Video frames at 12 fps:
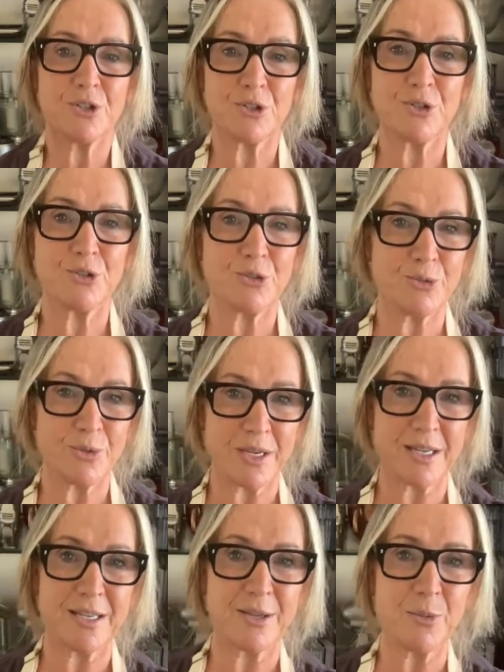too
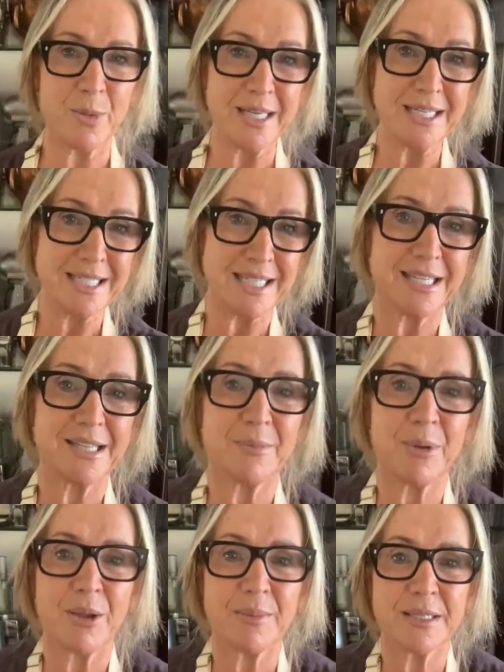windy at the
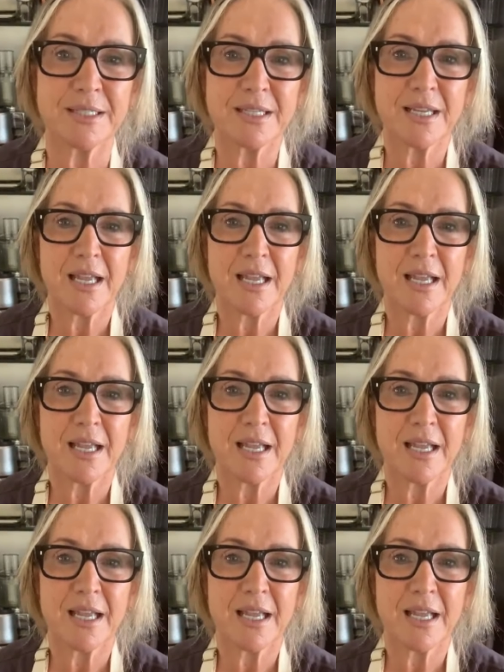moment.